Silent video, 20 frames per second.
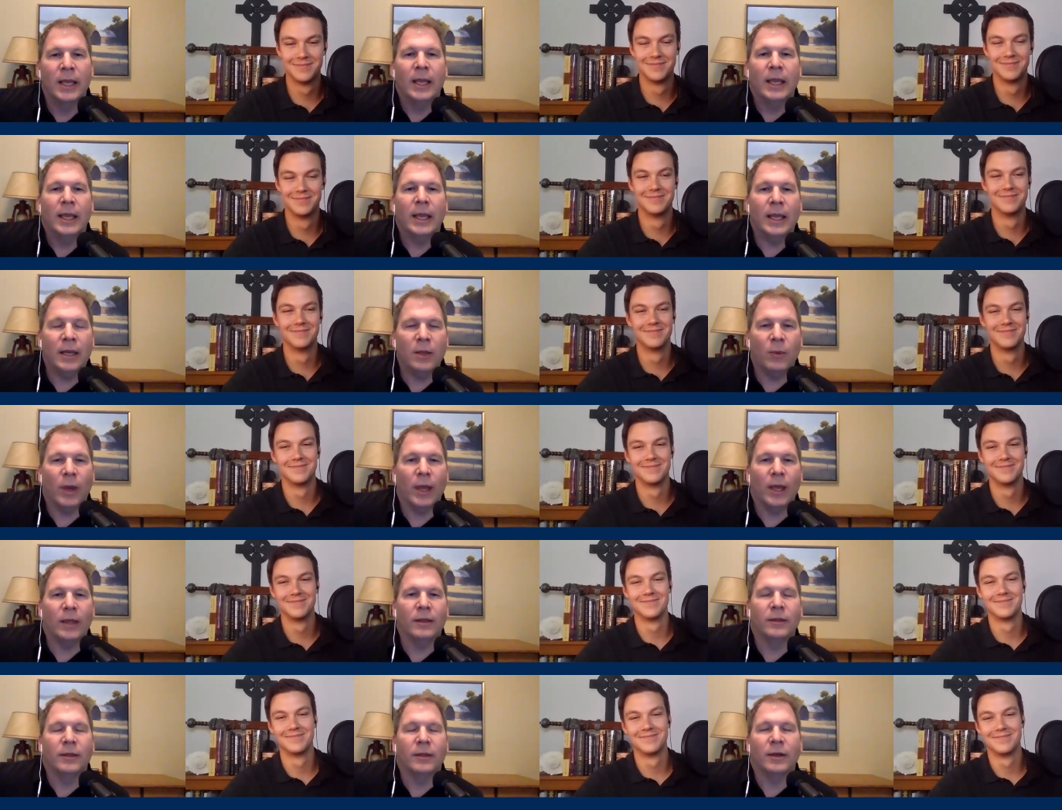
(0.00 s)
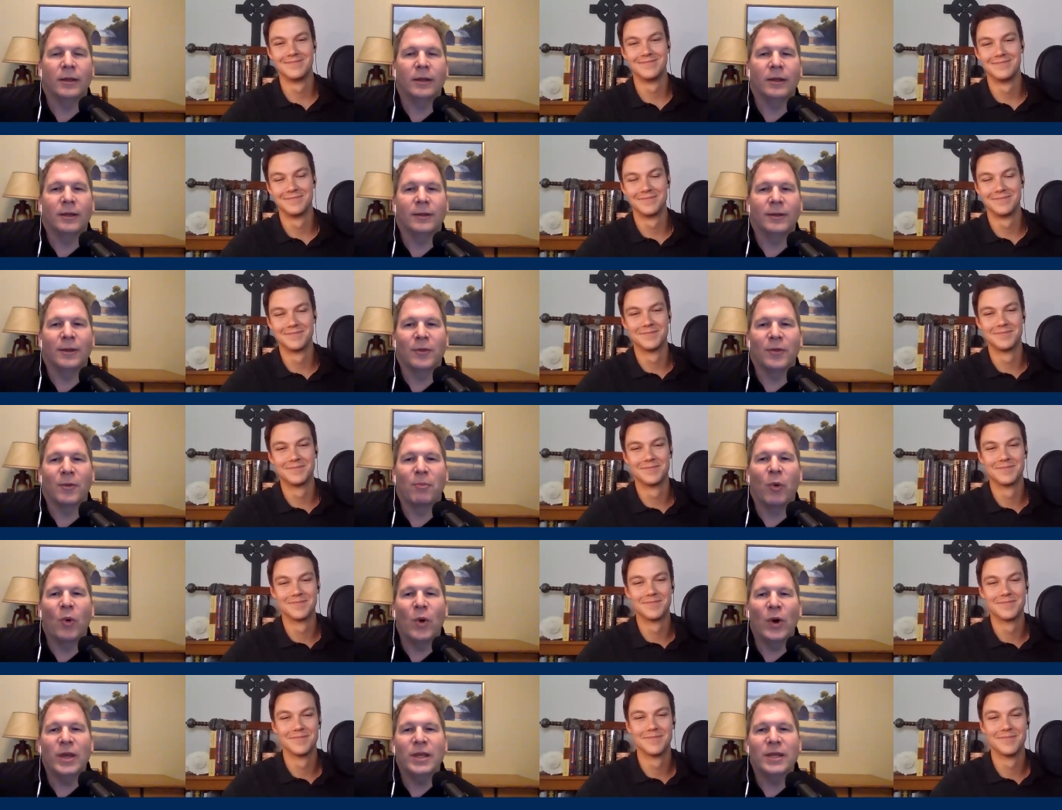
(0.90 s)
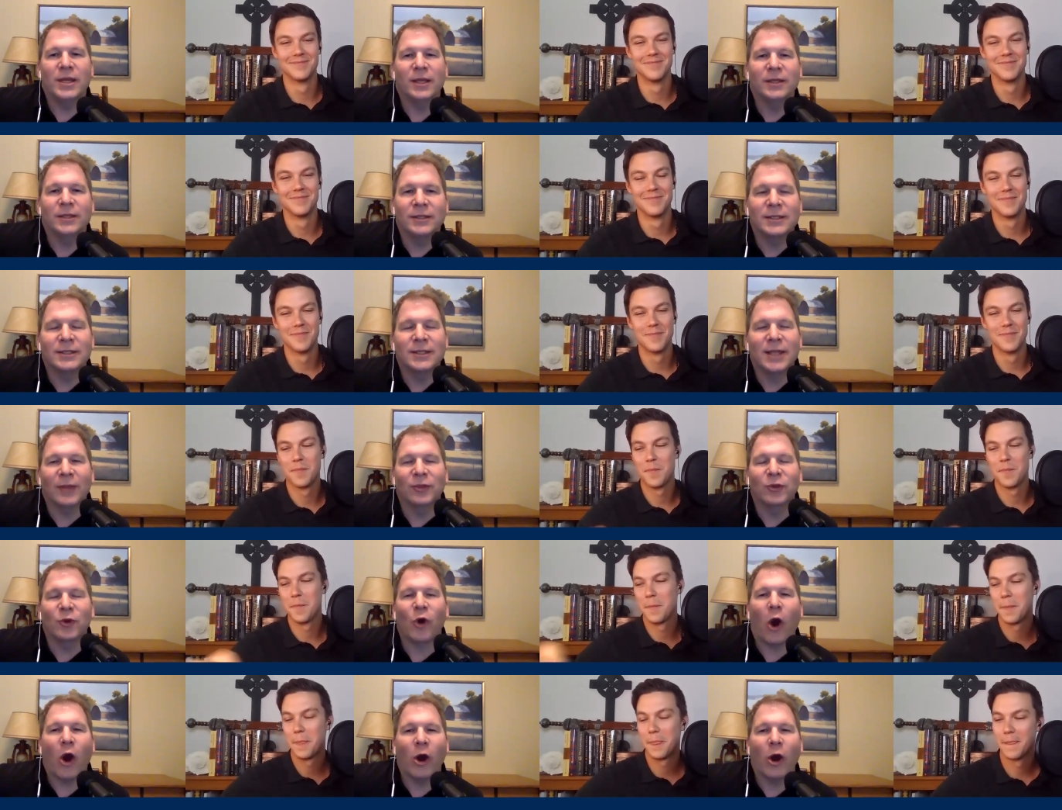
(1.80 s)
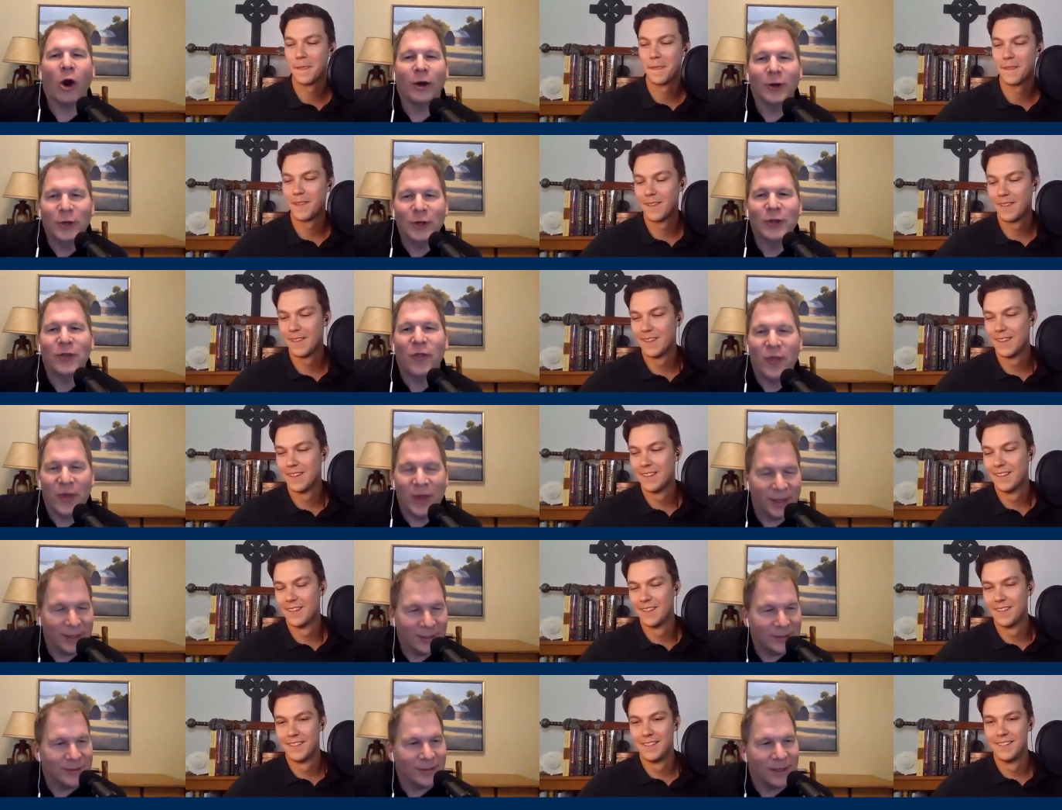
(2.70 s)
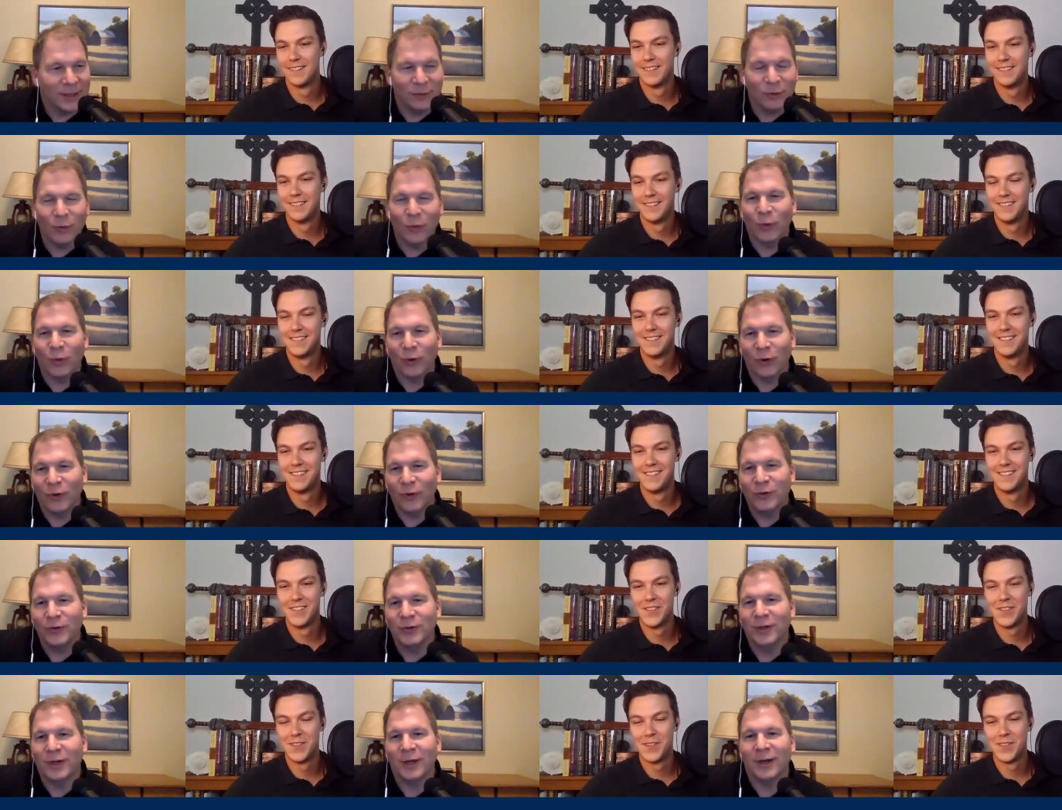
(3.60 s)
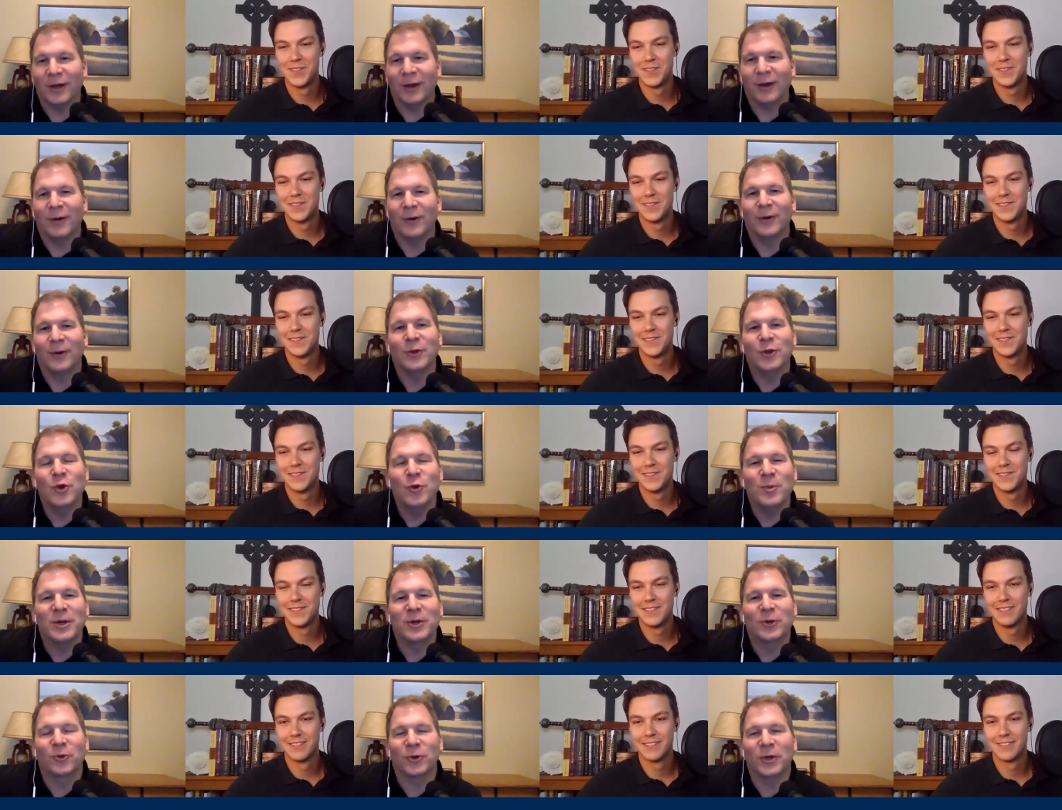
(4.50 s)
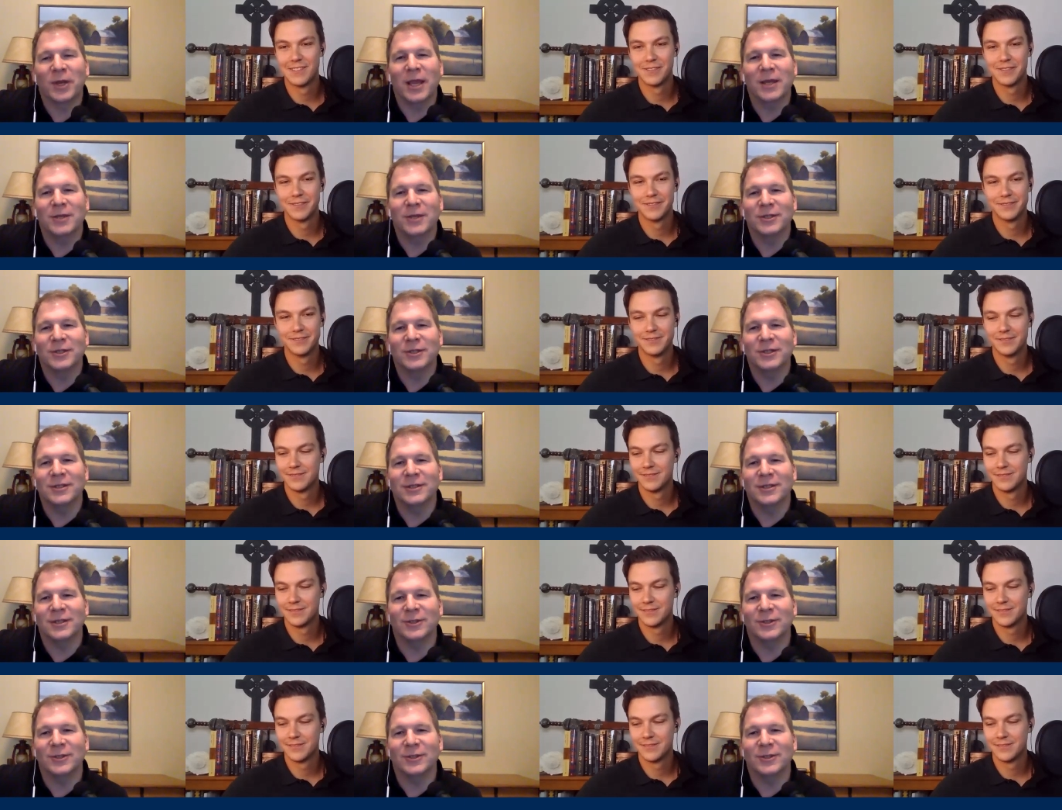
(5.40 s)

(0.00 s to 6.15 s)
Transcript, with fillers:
Speaker 1: anyway, the the, the point is, is that there are good things in the world, uh, human creations, and